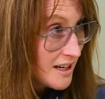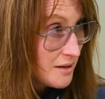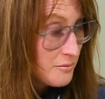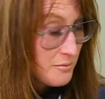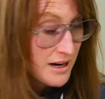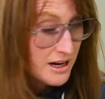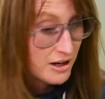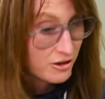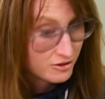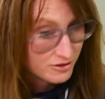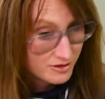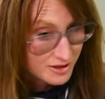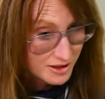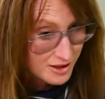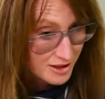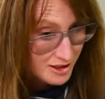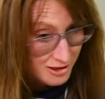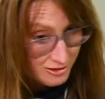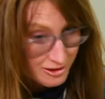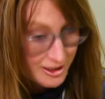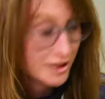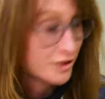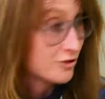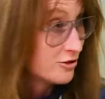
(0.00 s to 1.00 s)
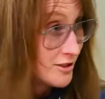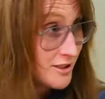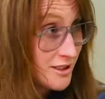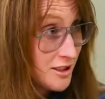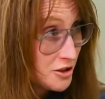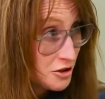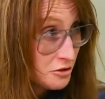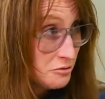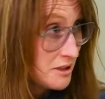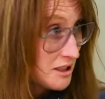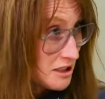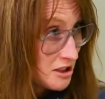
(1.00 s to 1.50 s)
about the clinical
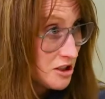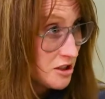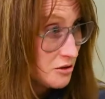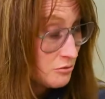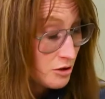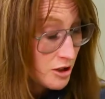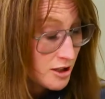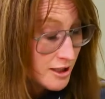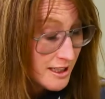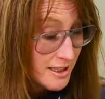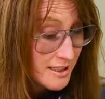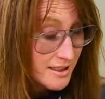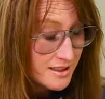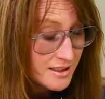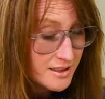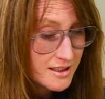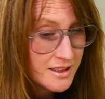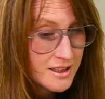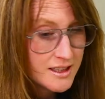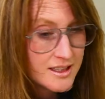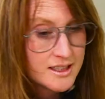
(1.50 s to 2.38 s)
situation we're in.